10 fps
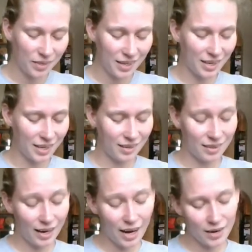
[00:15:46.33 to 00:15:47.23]
thinking
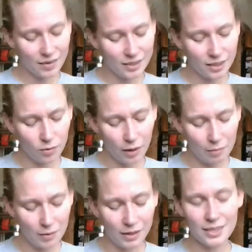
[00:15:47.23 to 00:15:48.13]
that Hagrid didn't
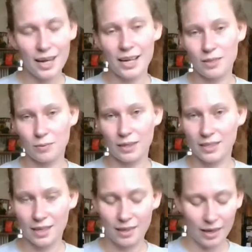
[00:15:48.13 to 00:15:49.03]
quite meet his eyes when he
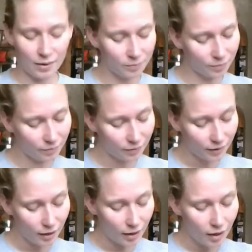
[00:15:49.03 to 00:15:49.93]
said that.
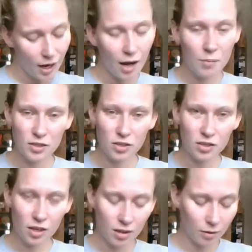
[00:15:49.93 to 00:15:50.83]
How about your
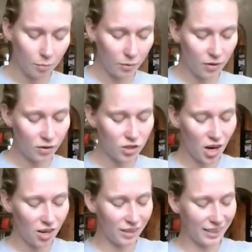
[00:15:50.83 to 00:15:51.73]
brother
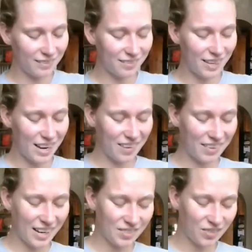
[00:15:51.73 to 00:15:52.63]
Charlie?
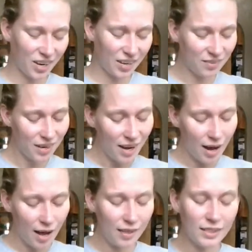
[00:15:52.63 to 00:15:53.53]
Hagrid asked Ron.
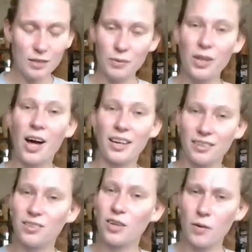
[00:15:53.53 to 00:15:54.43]
I liked him a
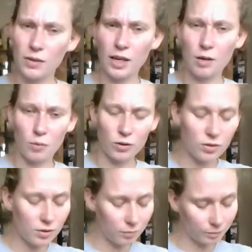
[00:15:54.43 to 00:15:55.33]
lot. Great with animals.